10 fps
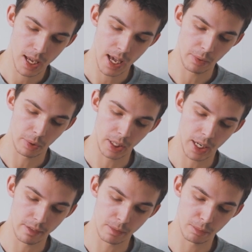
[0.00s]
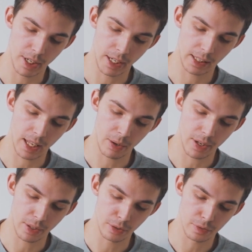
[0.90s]
And we're gonna have some pretty
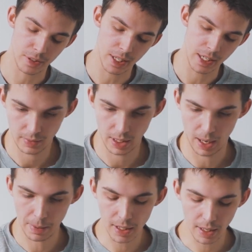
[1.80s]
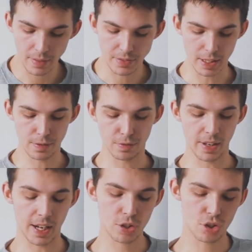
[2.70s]
cloudy coffee. I'm gonna let this
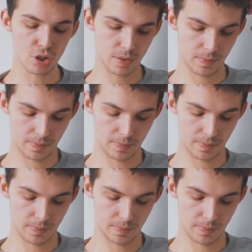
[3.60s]
finish.